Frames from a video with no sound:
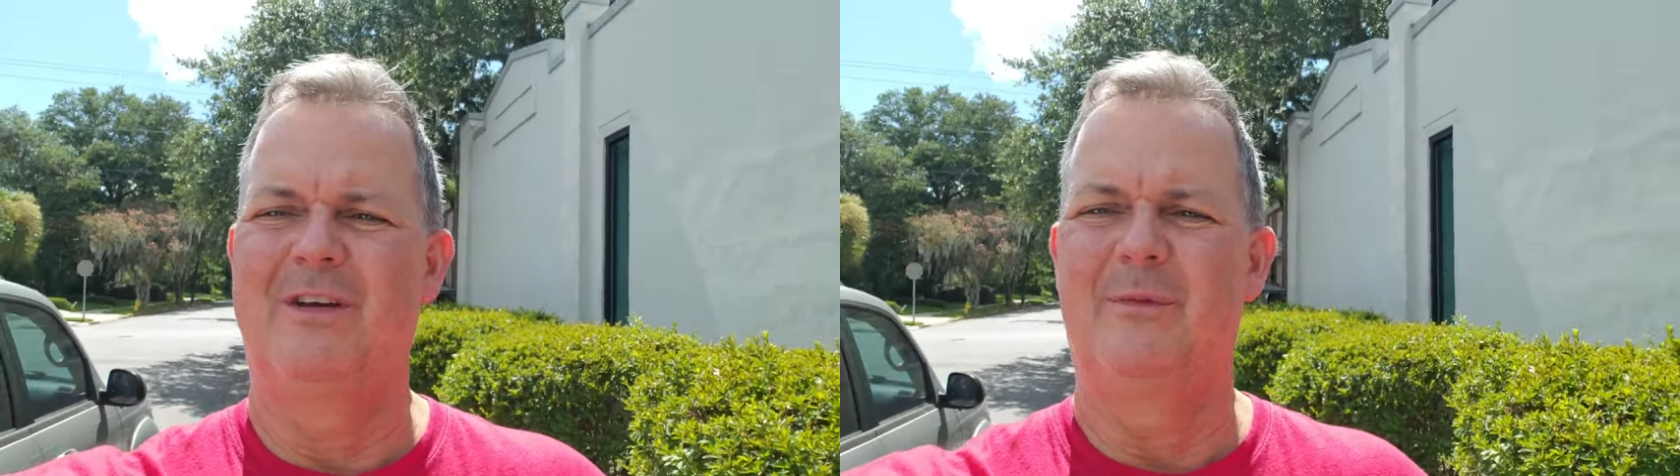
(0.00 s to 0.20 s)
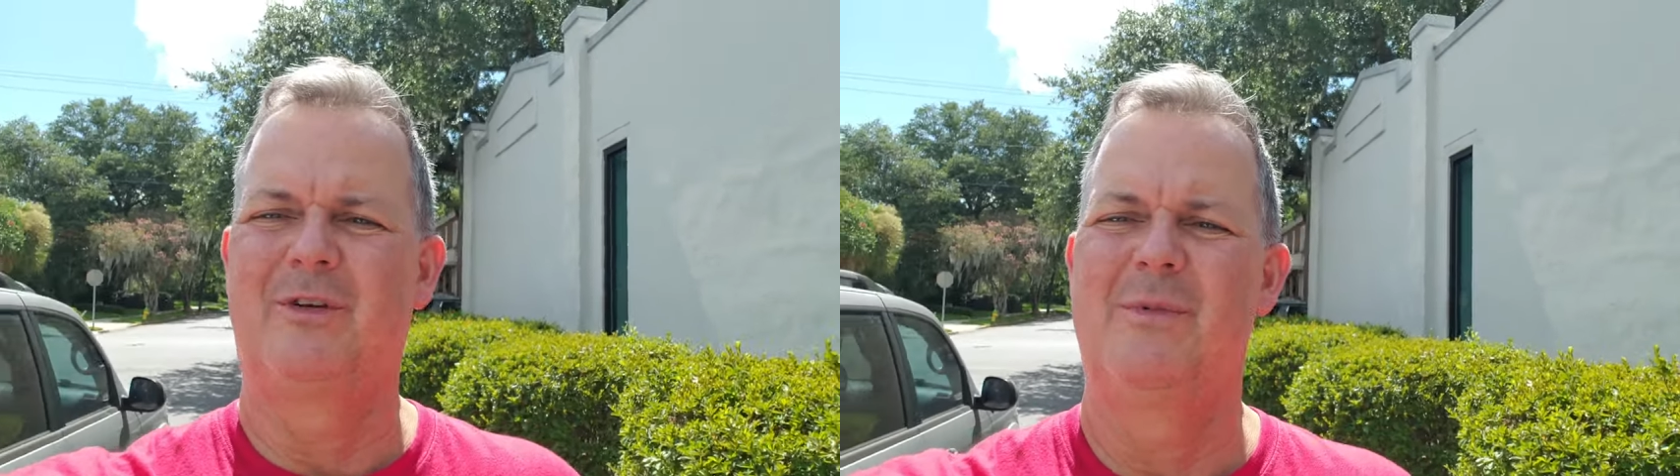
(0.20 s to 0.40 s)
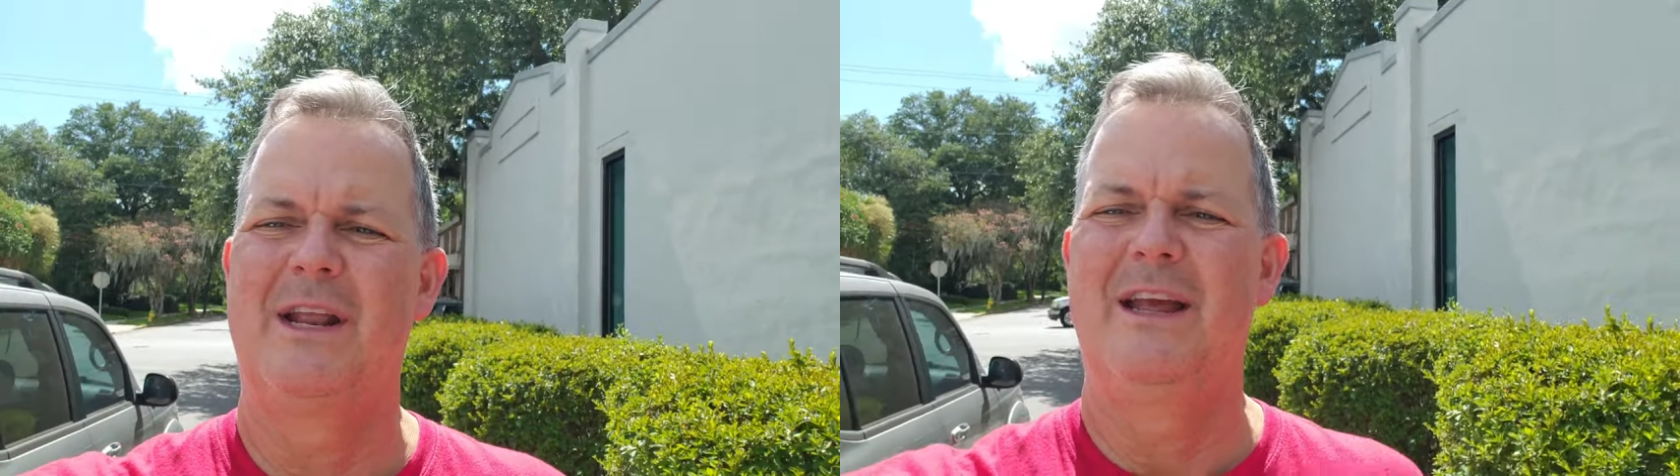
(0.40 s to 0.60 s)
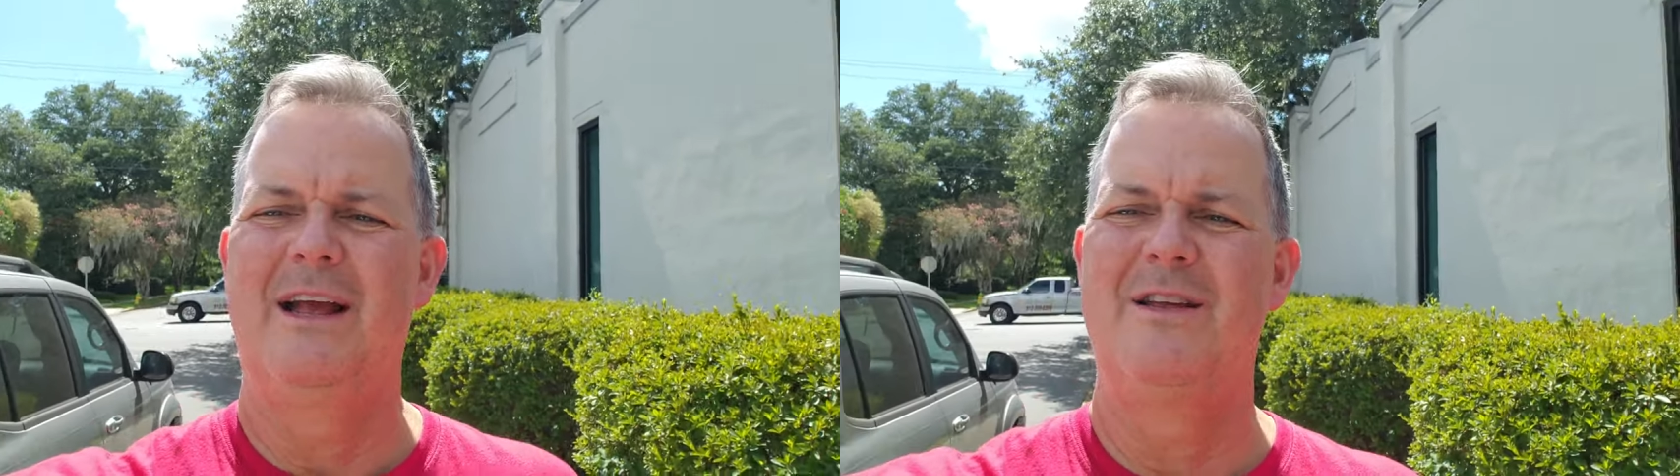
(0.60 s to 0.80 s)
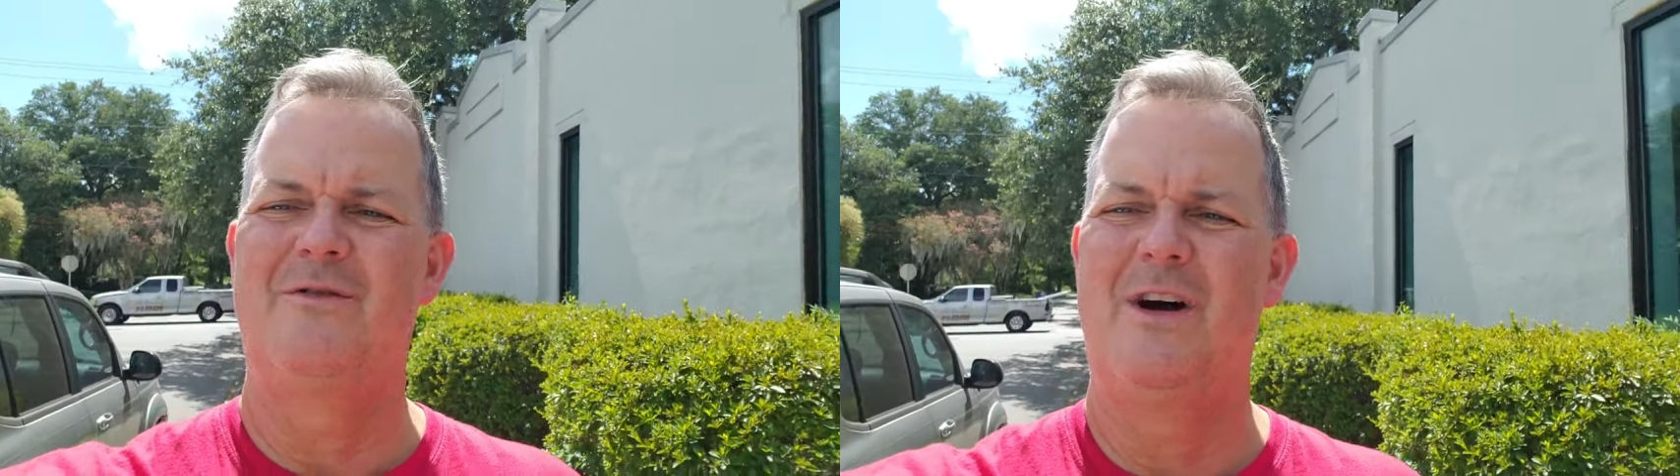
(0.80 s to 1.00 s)
helps somebody
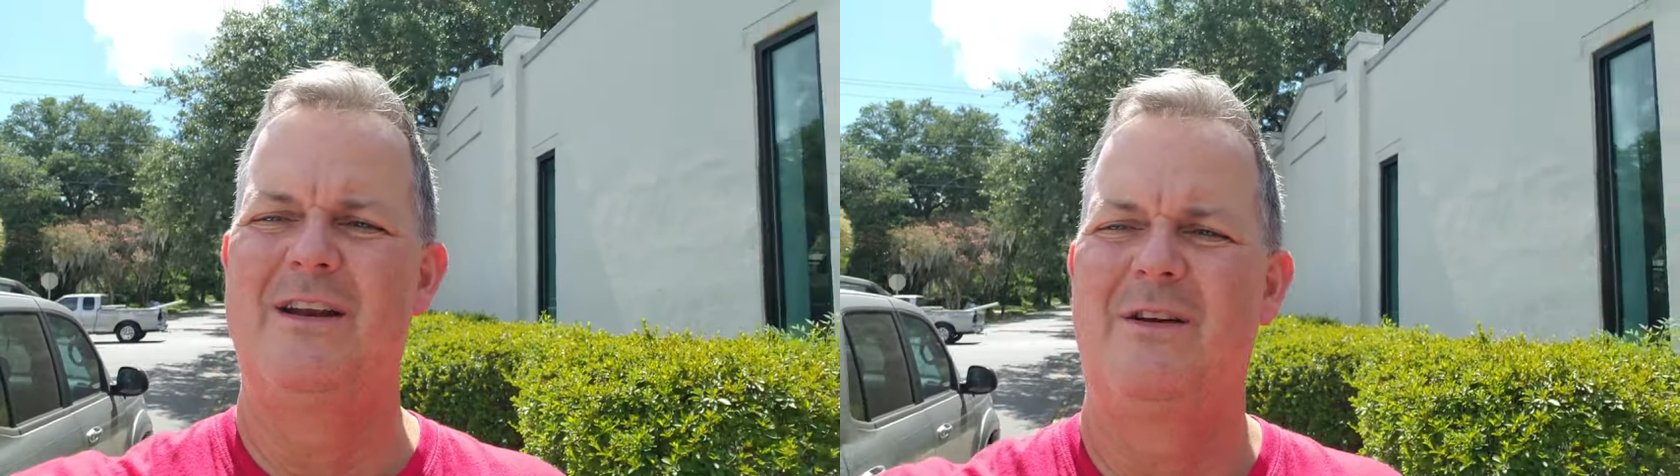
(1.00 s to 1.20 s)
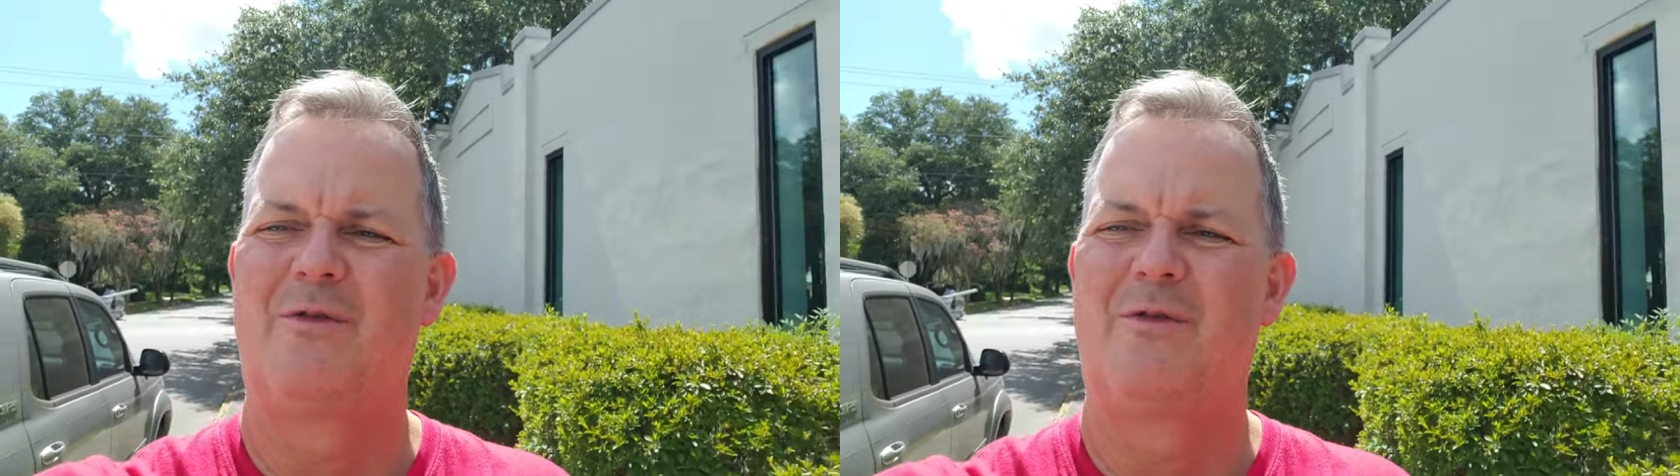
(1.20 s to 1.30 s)
and you find it